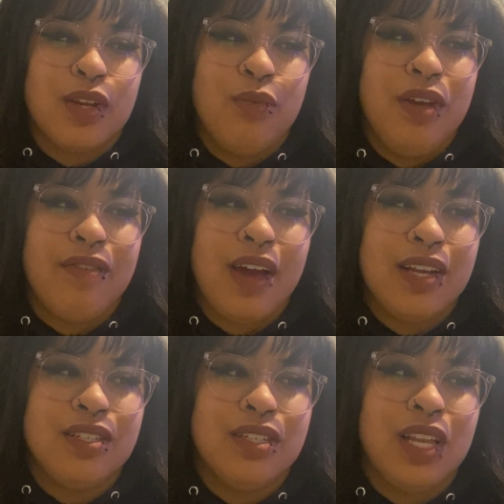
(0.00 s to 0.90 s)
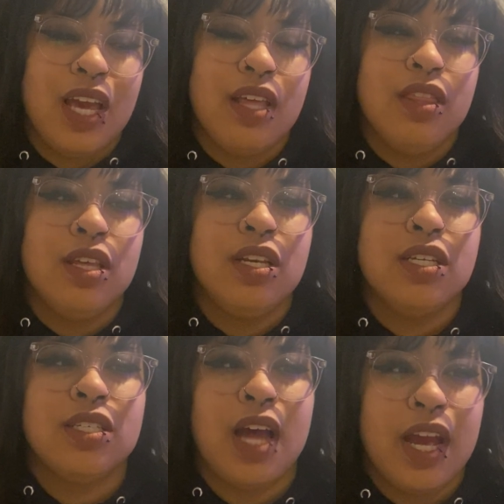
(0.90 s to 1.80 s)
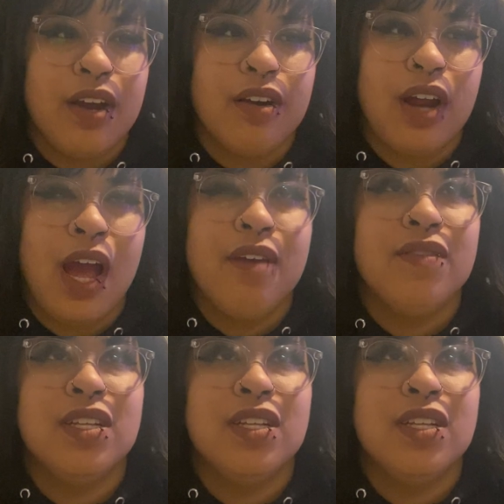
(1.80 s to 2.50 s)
we've had to, like, I have